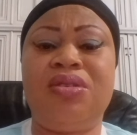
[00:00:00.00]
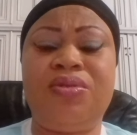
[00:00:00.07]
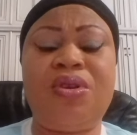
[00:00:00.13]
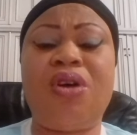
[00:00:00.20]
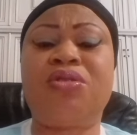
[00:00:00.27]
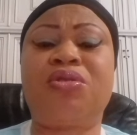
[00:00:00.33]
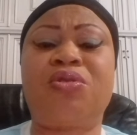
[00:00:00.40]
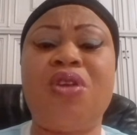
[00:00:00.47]

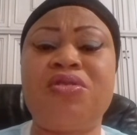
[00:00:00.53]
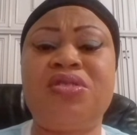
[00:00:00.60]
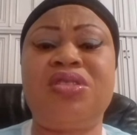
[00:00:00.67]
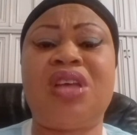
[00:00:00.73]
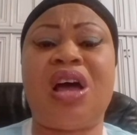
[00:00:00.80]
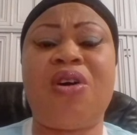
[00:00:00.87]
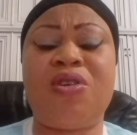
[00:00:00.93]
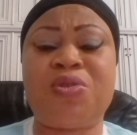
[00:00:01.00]
not closing
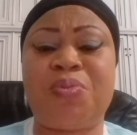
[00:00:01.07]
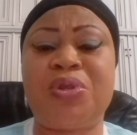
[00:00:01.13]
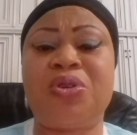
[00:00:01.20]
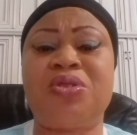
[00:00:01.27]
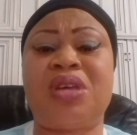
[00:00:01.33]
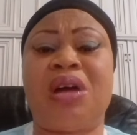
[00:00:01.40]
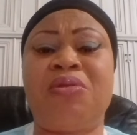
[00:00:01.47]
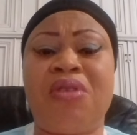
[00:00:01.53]
down
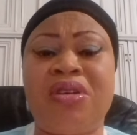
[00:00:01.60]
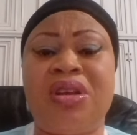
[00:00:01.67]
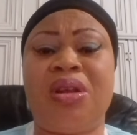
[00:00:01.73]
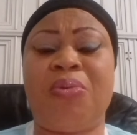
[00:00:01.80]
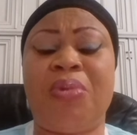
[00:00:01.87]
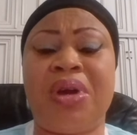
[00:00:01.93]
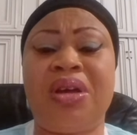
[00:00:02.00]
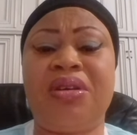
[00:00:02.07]
hospitals and running
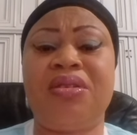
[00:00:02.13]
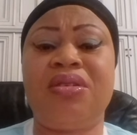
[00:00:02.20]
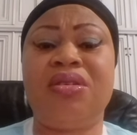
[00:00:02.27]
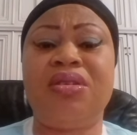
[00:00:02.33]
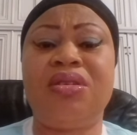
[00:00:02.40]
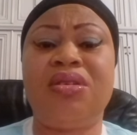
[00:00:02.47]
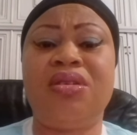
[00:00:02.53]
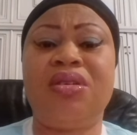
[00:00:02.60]
away.
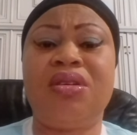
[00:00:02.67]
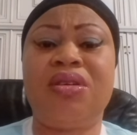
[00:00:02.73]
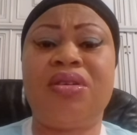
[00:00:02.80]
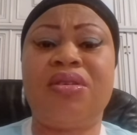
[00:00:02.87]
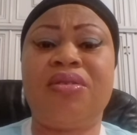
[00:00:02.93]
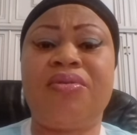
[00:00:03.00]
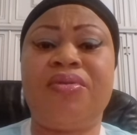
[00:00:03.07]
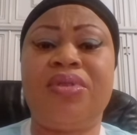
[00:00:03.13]

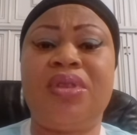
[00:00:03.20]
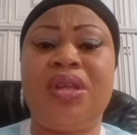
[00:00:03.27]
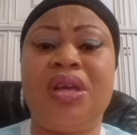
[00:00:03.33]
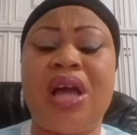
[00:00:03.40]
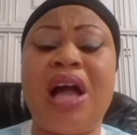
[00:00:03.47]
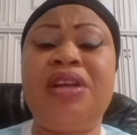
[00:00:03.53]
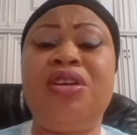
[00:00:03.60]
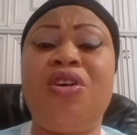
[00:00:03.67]

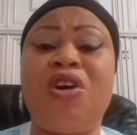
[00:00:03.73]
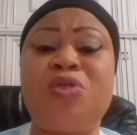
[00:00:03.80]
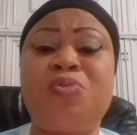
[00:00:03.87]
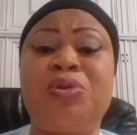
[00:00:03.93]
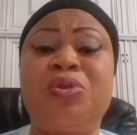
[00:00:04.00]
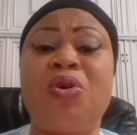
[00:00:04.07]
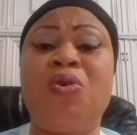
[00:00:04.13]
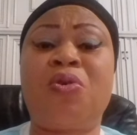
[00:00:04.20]
Any
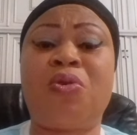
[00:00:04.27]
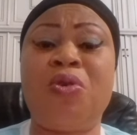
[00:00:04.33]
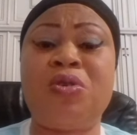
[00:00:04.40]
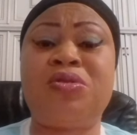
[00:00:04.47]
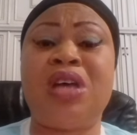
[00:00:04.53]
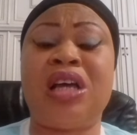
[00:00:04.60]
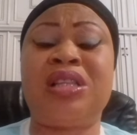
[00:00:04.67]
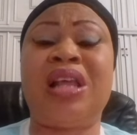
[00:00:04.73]
hospital
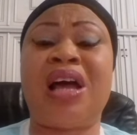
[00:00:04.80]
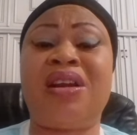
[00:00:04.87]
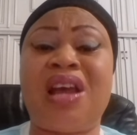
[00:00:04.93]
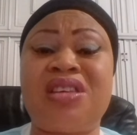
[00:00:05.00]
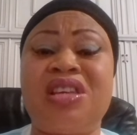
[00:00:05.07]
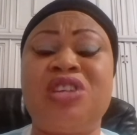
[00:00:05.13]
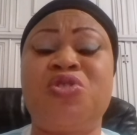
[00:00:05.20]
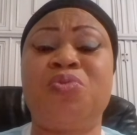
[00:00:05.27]
closed down, their
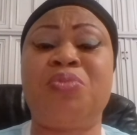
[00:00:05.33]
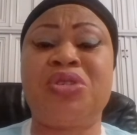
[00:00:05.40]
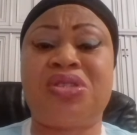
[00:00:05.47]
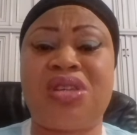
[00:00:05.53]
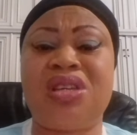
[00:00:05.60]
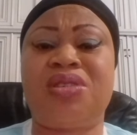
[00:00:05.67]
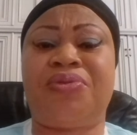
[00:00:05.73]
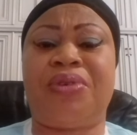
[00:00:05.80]
license should be
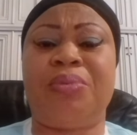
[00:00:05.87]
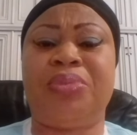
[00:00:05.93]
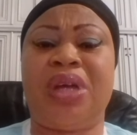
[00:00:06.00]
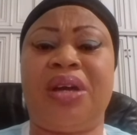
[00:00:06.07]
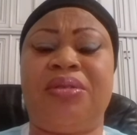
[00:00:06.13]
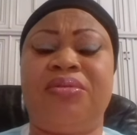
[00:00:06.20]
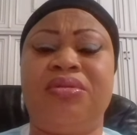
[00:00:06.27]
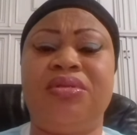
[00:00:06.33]
seized from
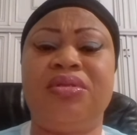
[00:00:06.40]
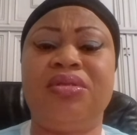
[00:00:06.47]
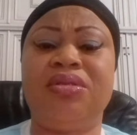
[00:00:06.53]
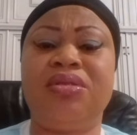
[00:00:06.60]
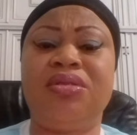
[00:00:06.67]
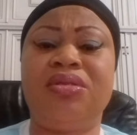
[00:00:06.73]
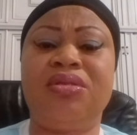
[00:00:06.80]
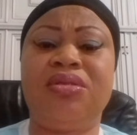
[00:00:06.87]
them
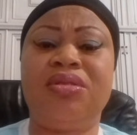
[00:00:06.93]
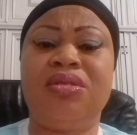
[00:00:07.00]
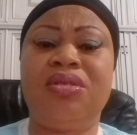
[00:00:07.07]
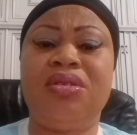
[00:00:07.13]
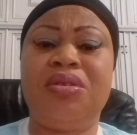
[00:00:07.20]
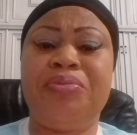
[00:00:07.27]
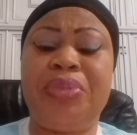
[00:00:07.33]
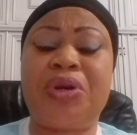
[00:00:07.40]

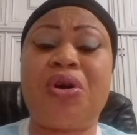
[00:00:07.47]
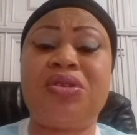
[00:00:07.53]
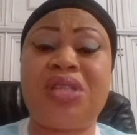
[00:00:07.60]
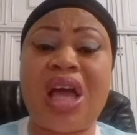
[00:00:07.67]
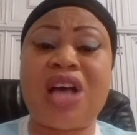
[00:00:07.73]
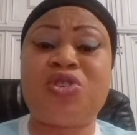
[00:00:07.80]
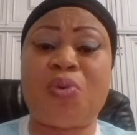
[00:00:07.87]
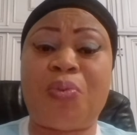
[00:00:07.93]
because
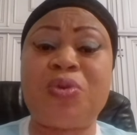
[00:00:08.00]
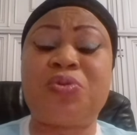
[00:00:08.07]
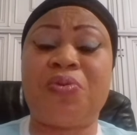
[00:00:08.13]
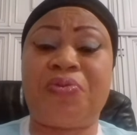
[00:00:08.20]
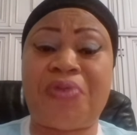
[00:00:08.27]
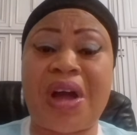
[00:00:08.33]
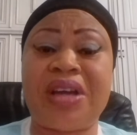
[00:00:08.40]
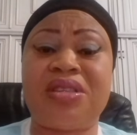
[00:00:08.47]
they are supposed to
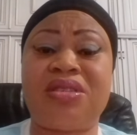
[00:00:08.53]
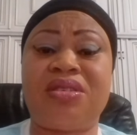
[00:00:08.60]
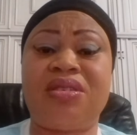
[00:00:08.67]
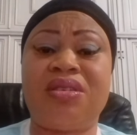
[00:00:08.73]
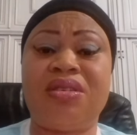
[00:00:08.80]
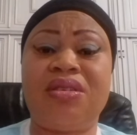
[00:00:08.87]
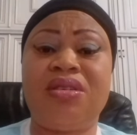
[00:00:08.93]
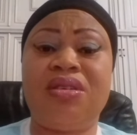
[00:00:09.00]
fight.
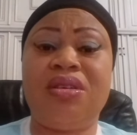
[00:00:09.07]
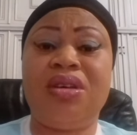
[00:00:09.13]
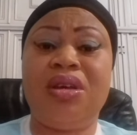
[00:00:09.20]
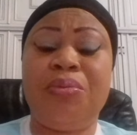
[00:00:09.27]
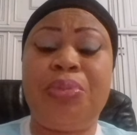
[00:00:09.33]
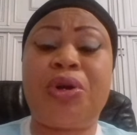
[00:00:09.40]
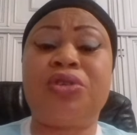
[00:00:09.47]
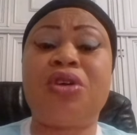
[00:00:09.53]

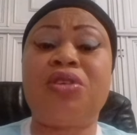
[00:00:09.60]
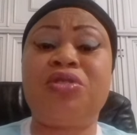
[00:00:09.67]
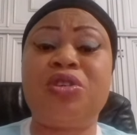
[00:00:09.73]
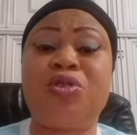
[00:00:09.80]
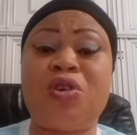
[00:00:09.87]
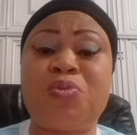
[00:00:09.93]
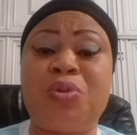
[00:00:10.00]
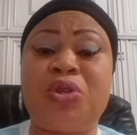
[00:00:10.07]
Because all
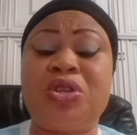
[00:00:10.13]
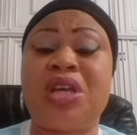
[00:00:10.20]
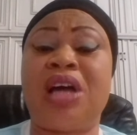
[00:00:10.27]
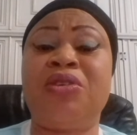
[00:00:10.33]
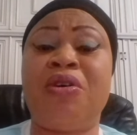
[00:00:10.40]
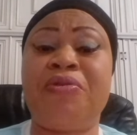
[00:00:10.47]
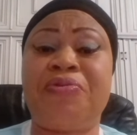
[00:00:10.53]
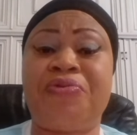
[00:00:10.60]
these hospitals are
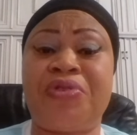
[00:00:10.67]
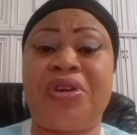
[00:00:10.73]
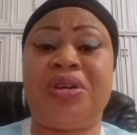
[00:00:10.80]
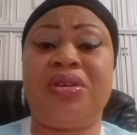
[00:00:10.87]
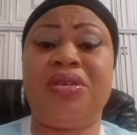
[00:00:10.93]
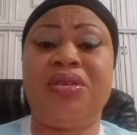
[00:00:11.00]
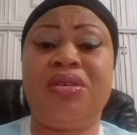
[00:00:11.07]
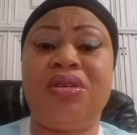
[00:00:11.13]
not
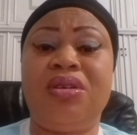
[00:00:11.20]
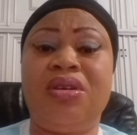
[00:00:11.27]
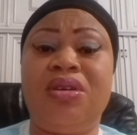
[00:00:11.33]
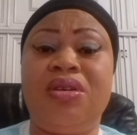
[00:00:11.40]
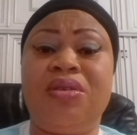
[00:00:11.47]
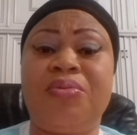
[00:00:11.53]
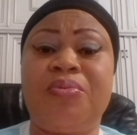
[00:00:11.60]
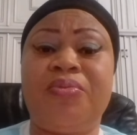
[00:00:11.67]
free.
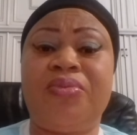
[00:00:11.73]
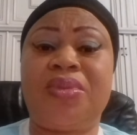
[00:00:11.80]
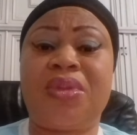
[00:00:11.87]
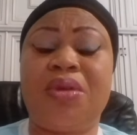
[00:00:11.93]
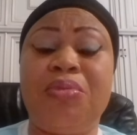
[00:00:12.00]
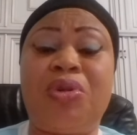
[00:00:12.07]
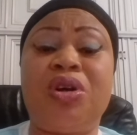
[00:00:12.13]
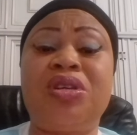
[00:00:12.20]

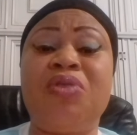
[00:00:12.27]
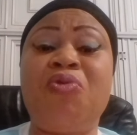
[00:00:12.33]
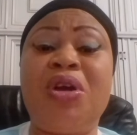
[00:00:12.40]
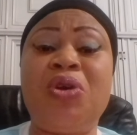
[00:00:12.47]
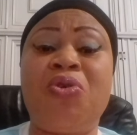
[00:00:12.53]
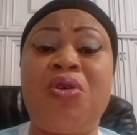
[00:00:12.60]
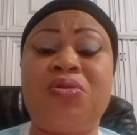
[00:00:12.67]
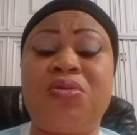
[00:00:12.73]
Because even when
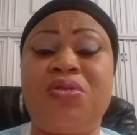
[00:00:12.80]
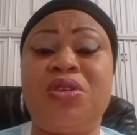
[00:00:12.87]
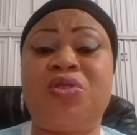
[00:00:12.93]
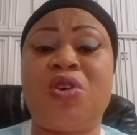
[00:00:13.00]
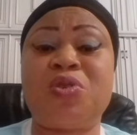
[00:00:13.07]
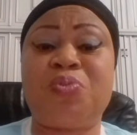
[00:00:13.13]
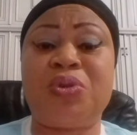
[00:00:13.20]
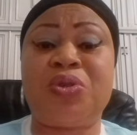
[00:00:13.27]
you go to this
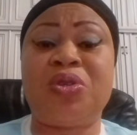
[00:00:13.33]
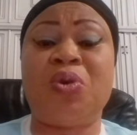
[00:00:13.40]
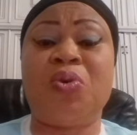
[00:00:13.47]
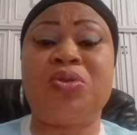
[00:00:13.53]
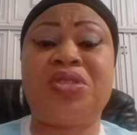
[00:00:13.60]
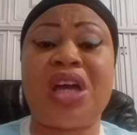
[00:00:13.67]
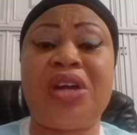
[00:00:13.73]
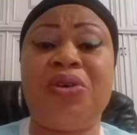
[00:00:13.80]
hospital, they will
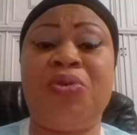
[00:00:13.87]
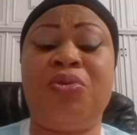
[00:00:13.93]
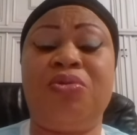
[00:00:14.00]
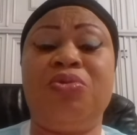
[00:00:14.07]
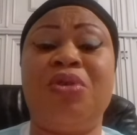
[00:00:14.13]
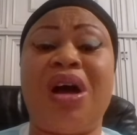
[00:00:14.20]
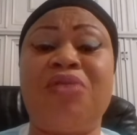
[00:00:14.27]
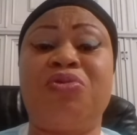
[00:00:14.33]
tell you
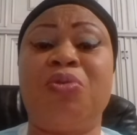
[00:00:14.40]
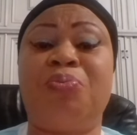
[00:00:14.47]
you have to